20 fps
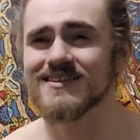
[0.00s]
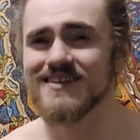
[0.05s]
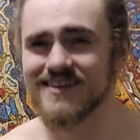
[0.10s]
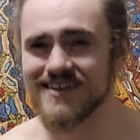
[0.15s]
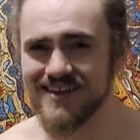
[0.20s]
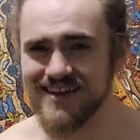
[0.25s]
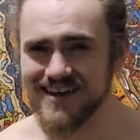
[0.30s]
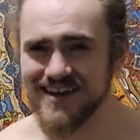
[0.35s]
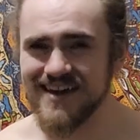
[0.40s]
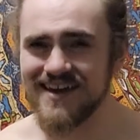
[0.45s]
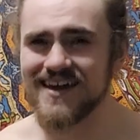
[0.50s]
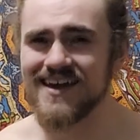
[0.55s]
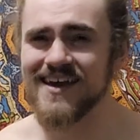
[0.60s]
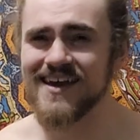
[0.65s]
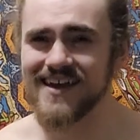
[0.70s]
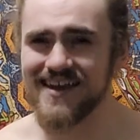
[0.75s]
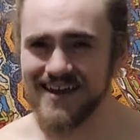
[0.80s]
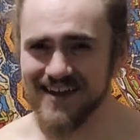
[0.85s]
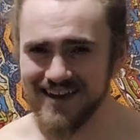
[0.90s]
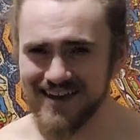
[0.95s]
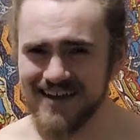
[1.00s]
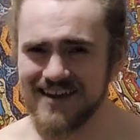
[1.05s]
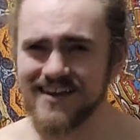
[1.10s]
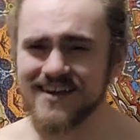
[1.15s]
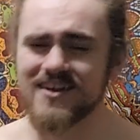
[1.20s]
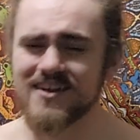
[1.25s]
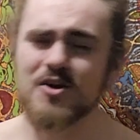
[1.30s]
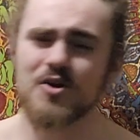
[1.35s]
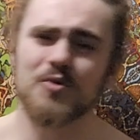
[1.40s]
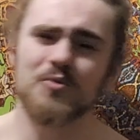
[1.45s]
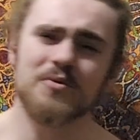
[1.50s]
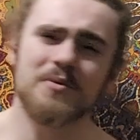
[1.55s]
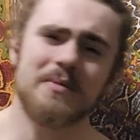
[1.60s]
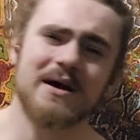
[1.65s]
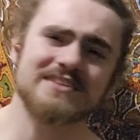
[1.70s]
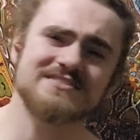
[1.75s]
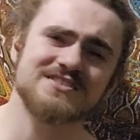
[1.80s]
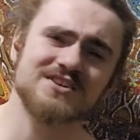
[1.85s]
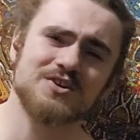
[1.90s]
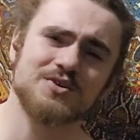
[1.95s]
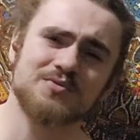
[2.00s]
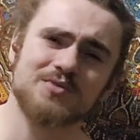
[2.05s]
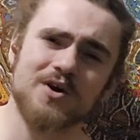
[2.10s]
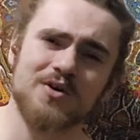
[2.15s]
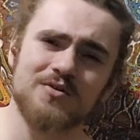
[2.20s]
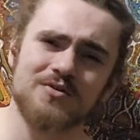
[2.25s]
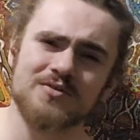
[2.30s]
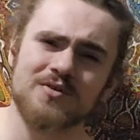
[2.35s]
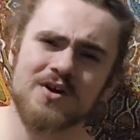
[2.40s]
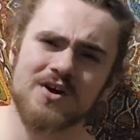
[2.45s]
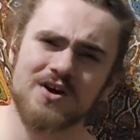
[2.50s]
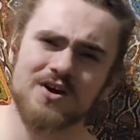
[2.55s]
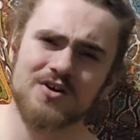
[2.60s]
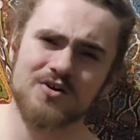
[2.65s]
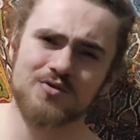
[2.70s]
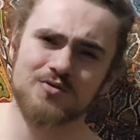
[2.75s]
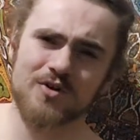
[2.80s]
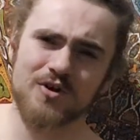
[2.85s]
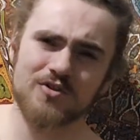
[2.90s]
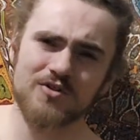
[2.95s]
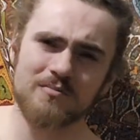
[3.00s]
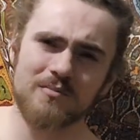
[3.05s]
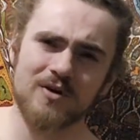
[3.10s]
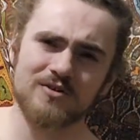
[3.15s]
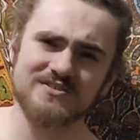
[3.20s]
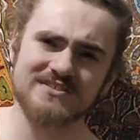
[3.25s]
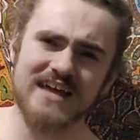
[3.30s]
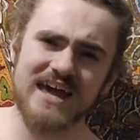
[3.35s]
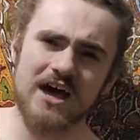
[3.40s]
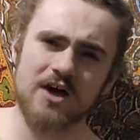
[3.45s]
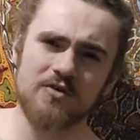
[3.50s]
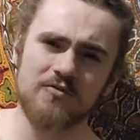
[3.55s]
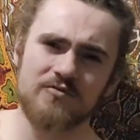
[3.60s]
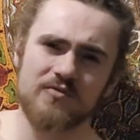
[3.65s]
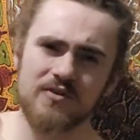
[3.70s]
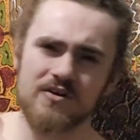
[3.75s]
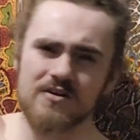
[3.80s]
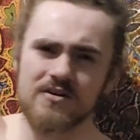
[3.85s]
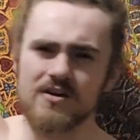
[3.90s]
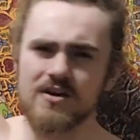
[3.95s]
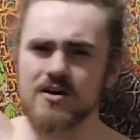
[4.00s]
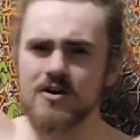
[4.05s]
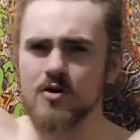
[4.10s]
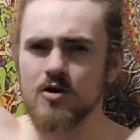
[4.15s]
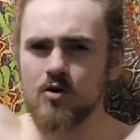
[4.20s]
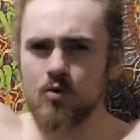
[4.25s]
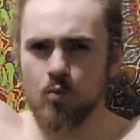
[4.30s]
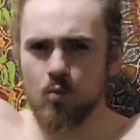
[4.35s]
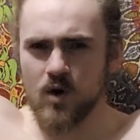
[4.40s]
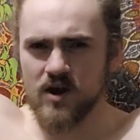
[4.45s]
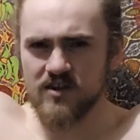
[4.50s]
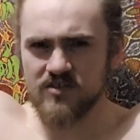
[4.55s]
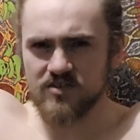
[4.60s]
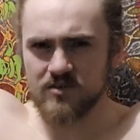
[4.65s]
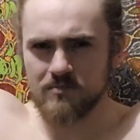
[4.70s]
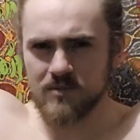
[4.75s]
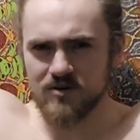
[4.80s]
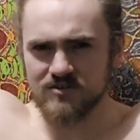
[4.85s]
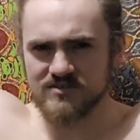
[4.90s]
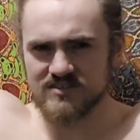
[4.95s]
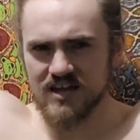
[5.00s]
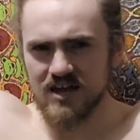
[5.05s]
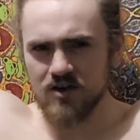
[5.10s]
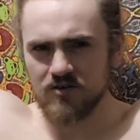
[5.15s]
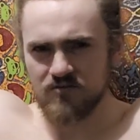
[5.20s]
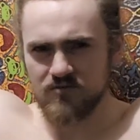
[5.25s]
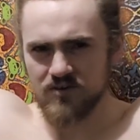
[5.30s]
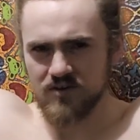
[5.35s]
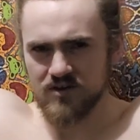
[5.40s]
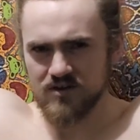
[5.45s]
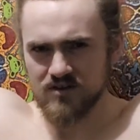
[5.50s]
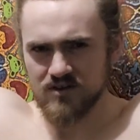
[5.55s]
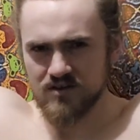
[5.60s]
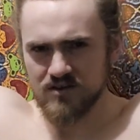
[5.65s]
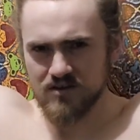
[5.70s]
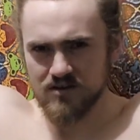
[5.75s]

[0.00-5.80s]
Yeah. We're about to grow, grow the most alpha, one of the most alpha